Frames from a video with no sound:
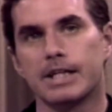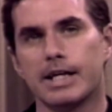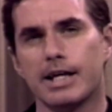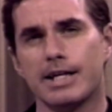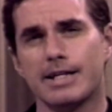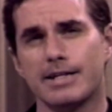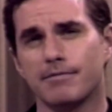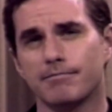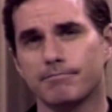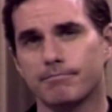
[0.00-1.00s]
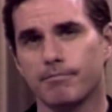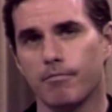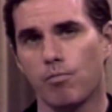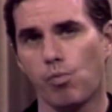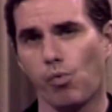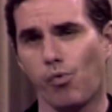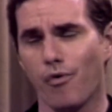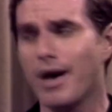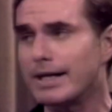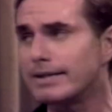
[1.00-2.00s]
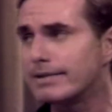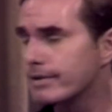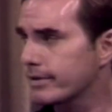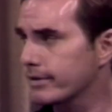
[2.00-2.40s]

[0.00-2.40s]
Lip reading: gay rights